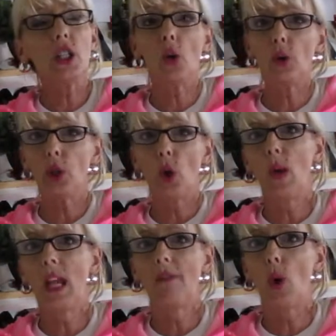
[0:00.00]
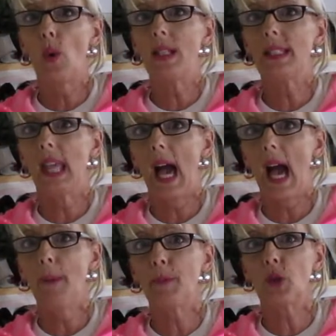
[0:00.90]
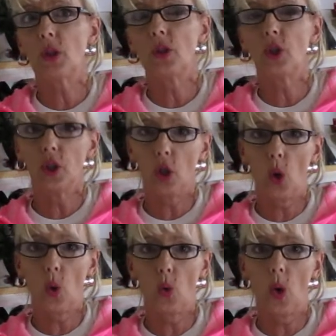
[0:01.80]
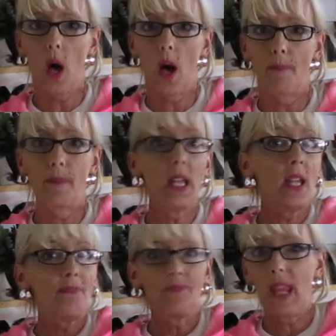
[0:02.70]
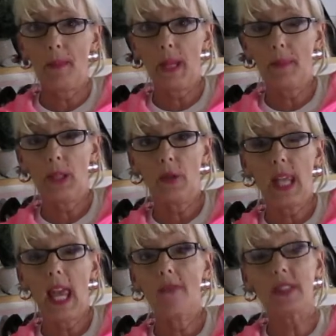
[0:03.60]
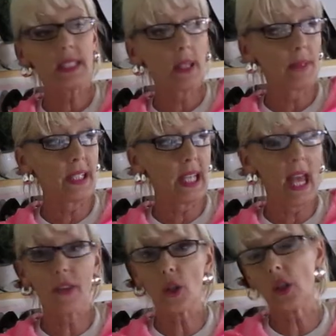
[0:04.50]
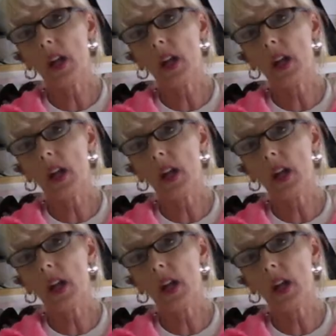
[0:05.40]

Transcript: know, you don't have always the options, you know, um, that maybe you'd have in some of the other